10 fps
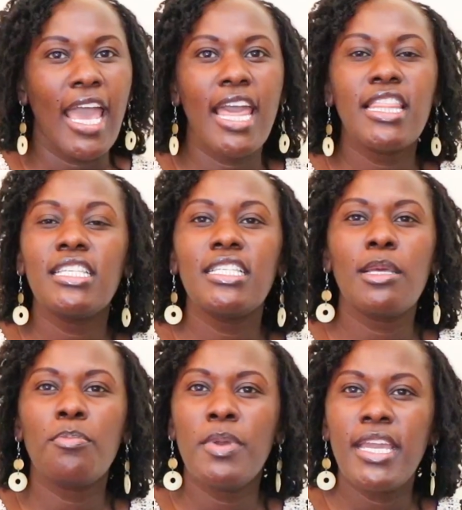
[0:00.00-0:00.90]
And this is
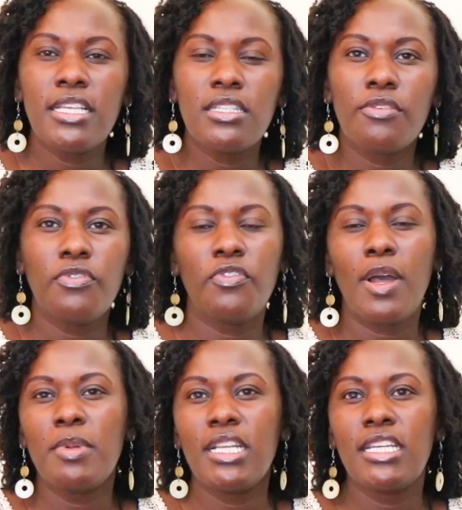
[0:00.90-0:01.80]
the base for
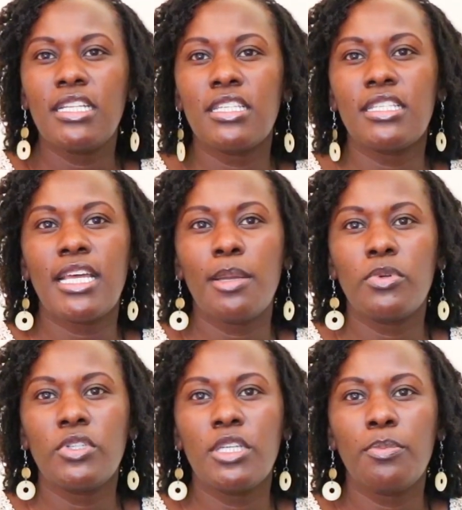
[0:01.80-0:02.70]
Family
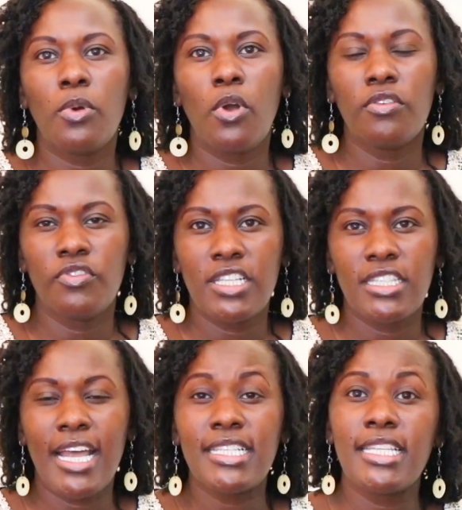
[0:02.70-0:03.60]
Discipleship
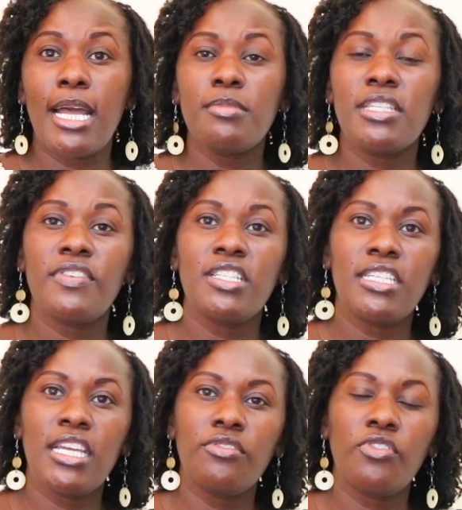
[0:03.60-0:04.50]
Conference. As Psalm
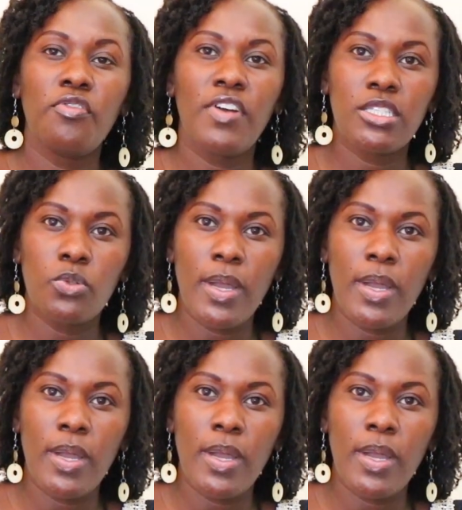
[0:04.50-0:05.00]
78 from verse